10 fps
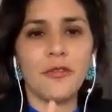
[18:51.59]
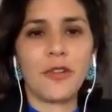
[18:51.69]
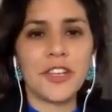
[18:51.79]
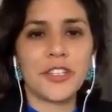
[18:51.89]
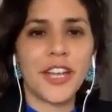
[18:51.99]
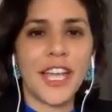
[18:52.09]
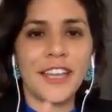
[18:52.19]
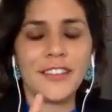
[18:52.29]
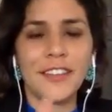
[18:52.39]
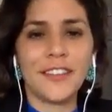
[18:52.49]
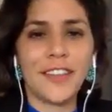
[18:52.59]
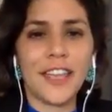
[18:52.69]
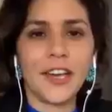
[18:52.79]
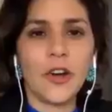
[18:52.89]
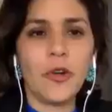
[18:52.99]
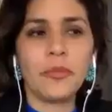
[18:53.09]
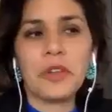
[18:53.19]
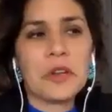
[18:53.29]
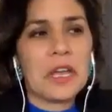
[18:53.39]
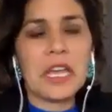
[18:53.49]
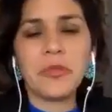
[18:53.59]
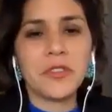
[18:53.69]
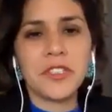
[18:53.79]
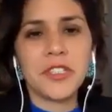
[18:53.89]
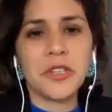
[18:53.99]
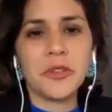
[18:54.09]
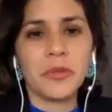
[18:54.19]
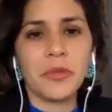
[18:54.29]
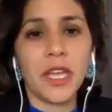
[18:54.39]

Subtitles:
wash your hands and stay at home, you're not able to do.